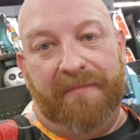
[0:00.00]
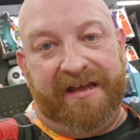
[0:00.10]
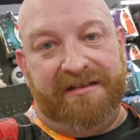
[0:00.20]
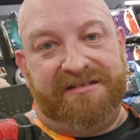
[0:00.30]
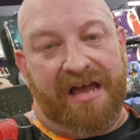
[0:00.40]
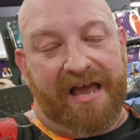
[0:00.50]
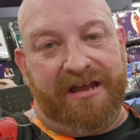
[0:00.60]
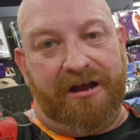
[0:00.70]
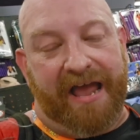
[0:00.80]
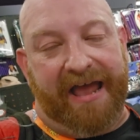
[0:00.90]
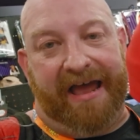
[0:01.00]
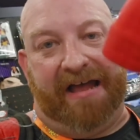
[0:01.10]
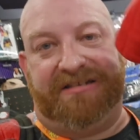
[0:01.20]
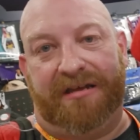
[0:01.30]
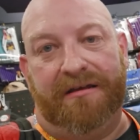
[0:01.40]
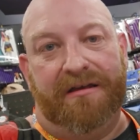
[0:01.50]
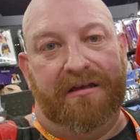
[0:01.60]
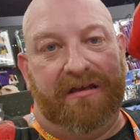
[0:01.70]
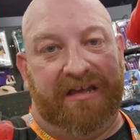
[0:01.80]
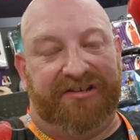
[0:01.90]
my entire hat
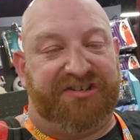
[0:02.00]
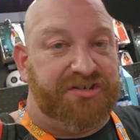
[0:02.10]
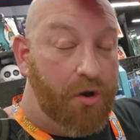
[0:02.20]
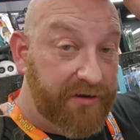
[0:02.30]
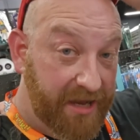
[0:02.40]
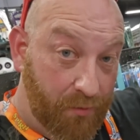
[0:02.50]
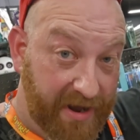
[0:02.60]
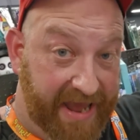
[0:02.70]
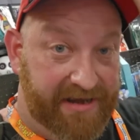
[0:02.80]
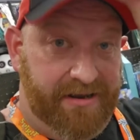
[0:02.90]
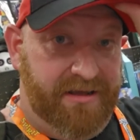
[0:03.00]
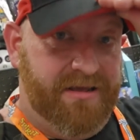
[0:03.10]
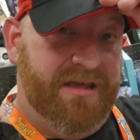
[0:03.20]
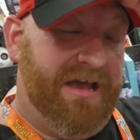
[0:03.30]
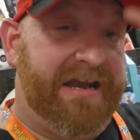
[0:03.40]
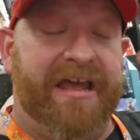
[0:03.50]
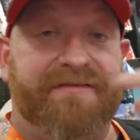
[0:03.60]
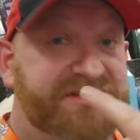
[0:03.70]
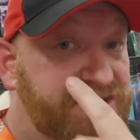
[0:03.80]
is soaking wet and I have